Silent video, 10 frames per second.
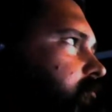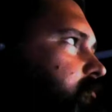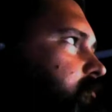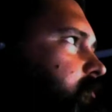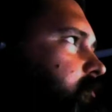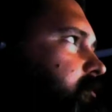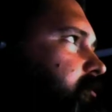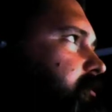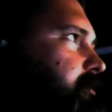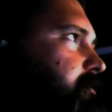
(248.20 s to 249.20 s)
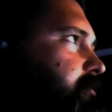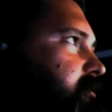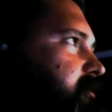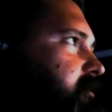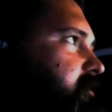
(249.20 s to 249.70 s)
So
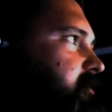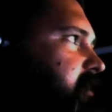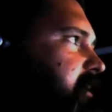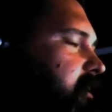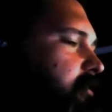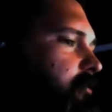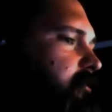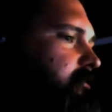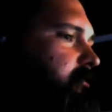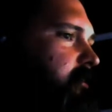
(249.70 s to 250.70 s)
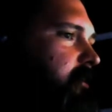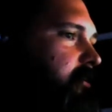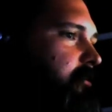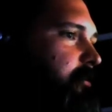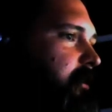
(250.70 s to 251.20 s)
today I wanted to talk
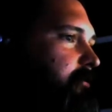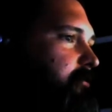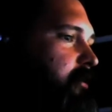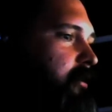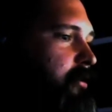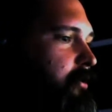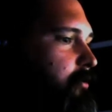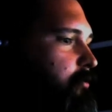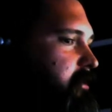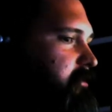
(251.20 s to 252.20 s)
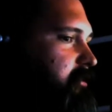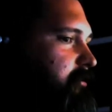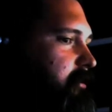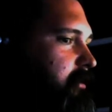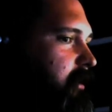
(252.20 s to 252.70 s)
about
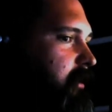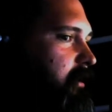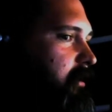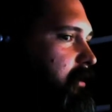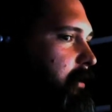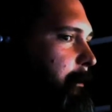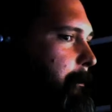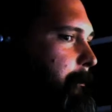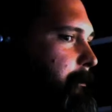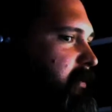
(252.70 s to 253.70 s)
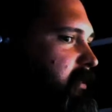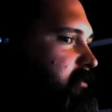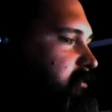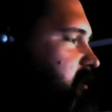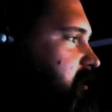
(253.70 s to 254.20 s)
rescuing a
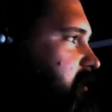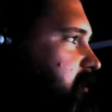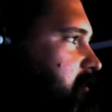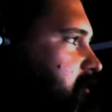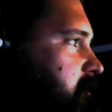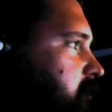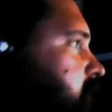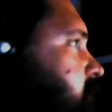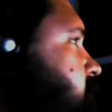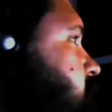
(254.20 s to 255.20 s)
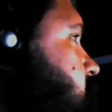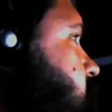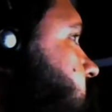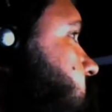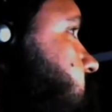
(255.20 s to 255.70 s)
PC.
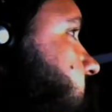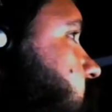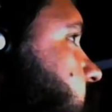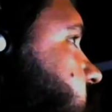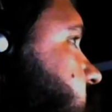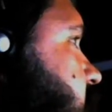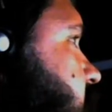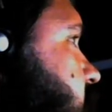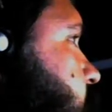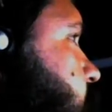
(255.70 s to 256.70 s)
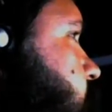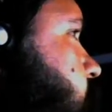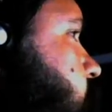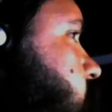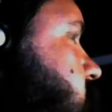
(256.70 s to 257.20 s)
So I was at a
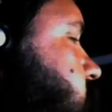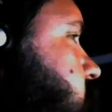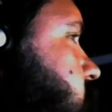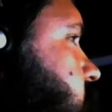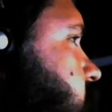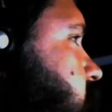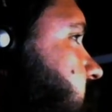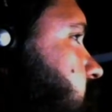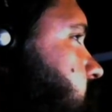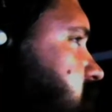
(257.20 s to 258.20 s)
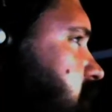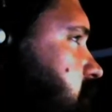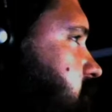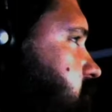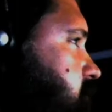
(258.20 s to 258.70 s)
restaurant the other day. I'm checking the
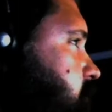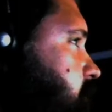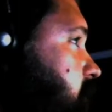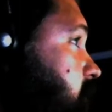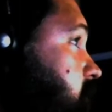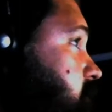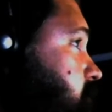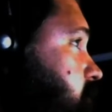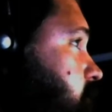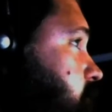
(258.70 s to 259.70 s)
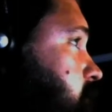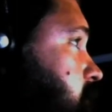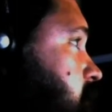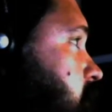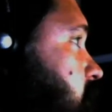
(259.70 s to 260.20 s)
stream here. I'm not sure.
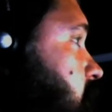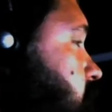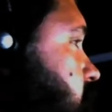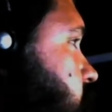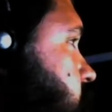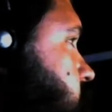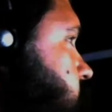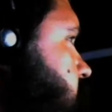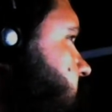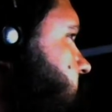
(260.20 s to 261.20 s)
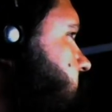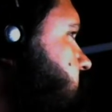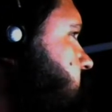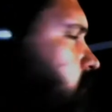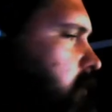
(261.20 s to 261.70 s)
I've never tried the
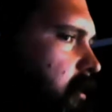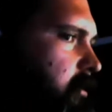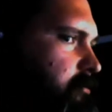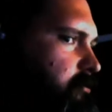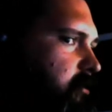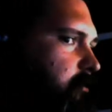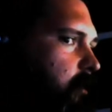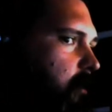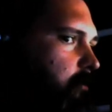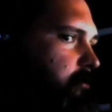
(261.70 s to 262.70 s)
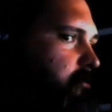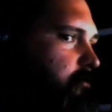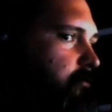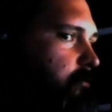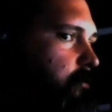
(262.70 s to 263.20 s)
live stream option
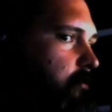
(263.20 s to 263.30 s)
before.